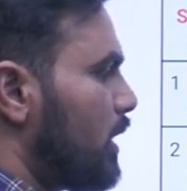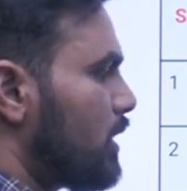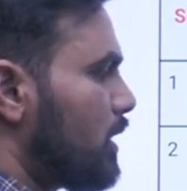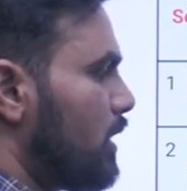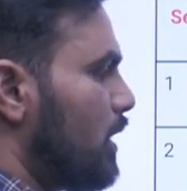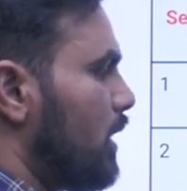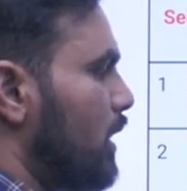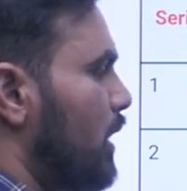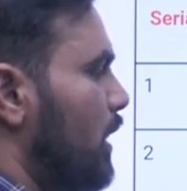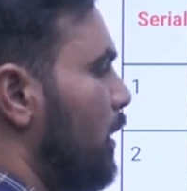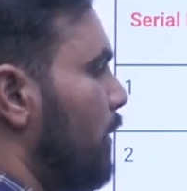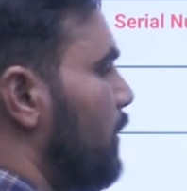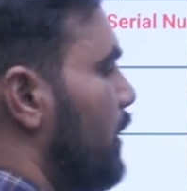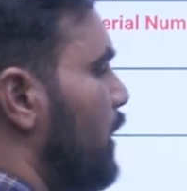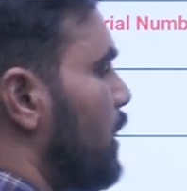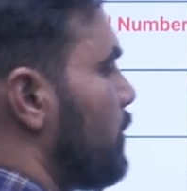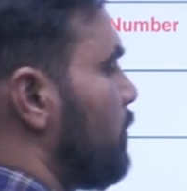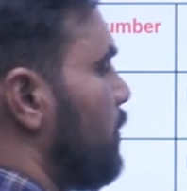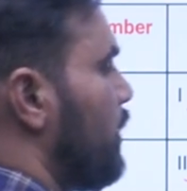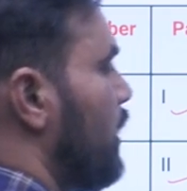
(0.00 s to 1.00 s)
is
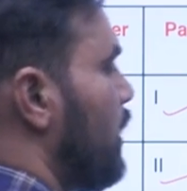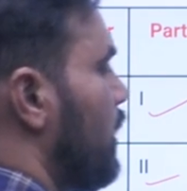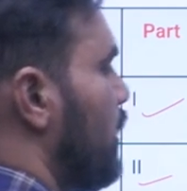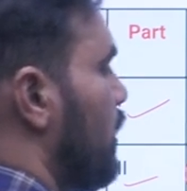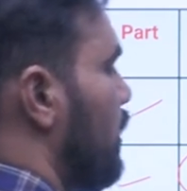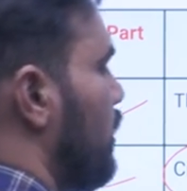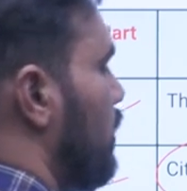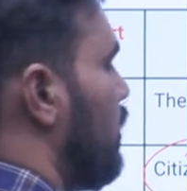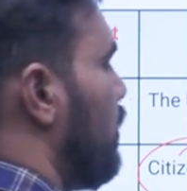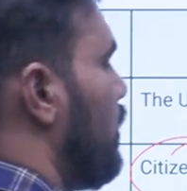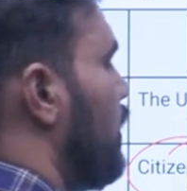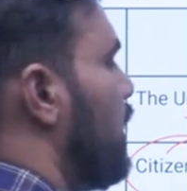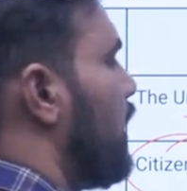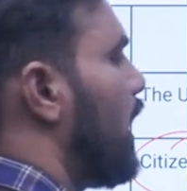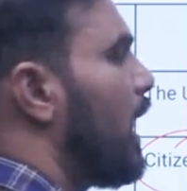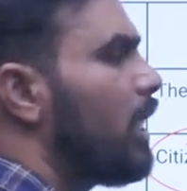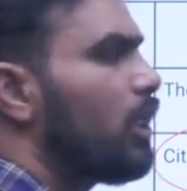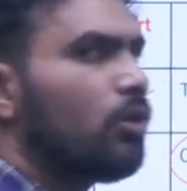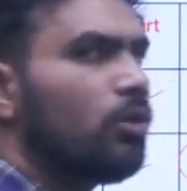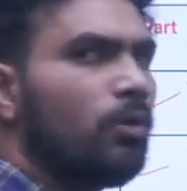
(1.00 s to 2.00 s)
DPSP,
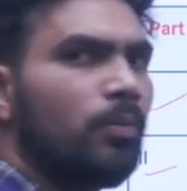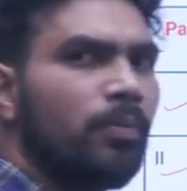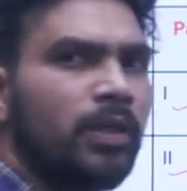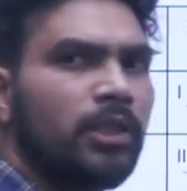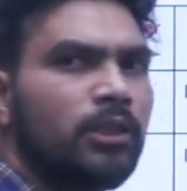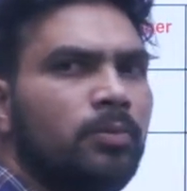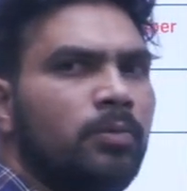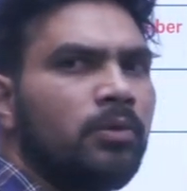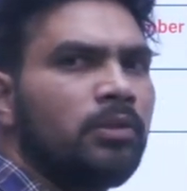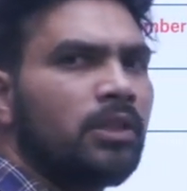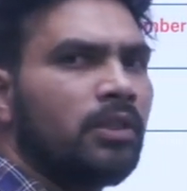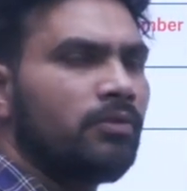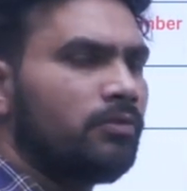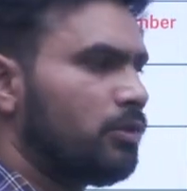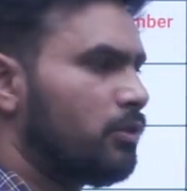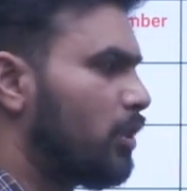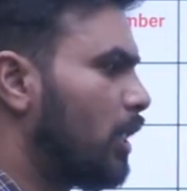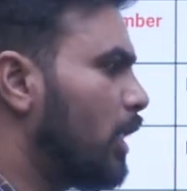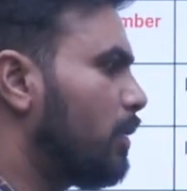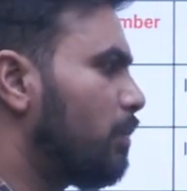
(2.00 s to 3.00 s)
Directive Principles of
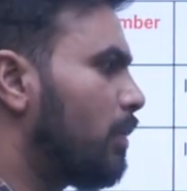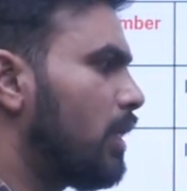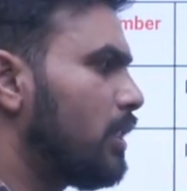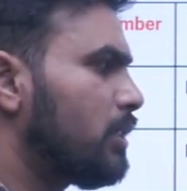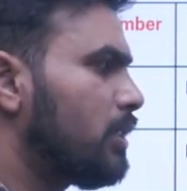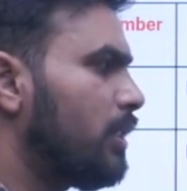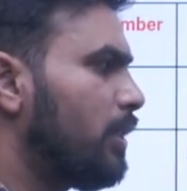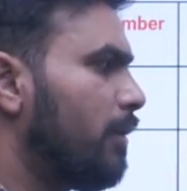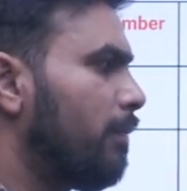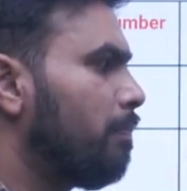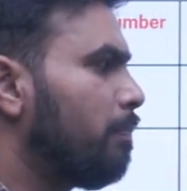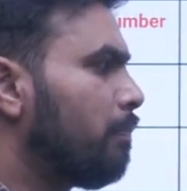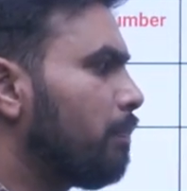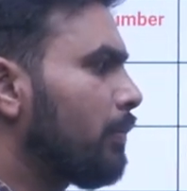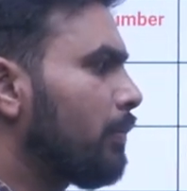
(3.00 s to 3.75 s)
State Policy.